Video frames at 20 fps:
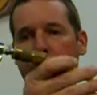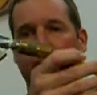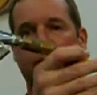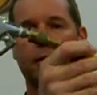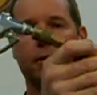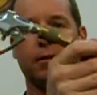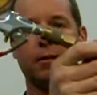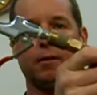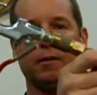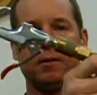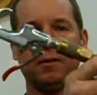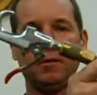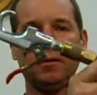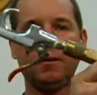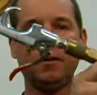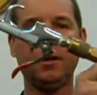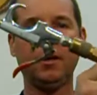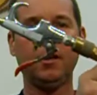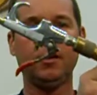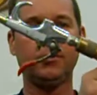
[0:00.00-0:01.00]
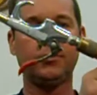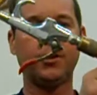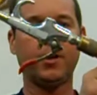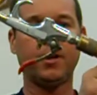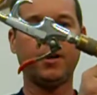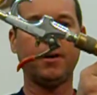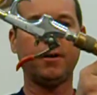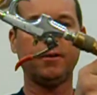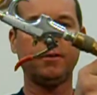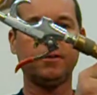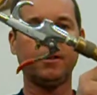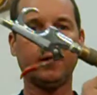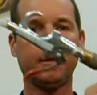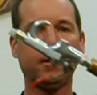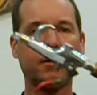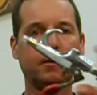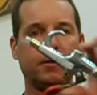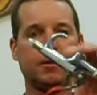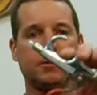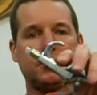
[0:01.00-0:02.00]
with a little trigger thing,
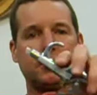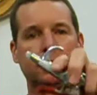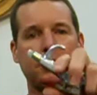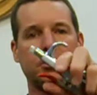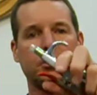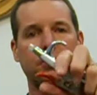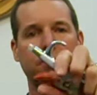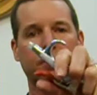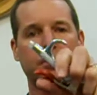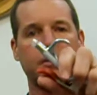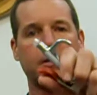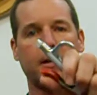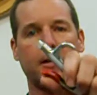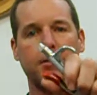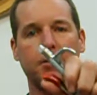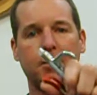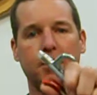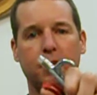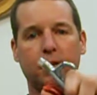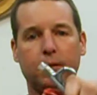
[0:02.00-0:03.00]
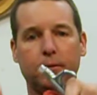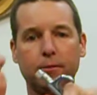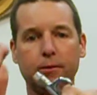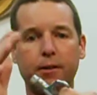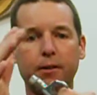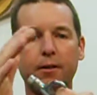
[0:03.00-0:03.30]
and this is just for testing only.